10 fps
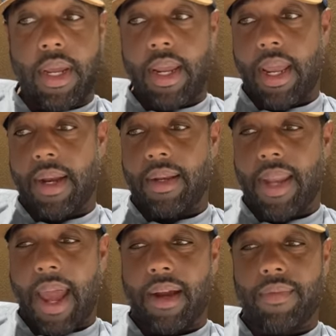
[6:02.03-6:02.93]
and a
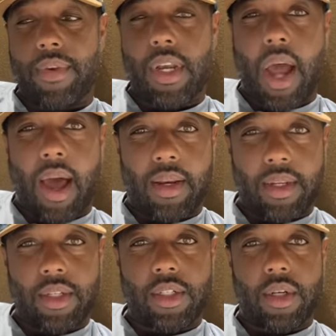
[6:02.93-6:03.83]
lack of
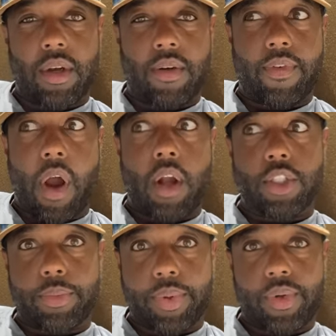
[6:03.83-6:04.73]
knowledge of
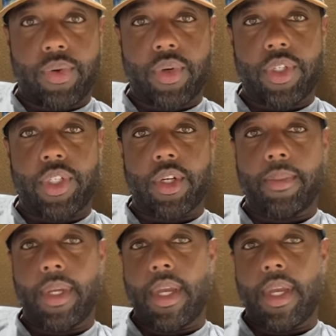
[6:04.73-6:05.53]
entrepreneurship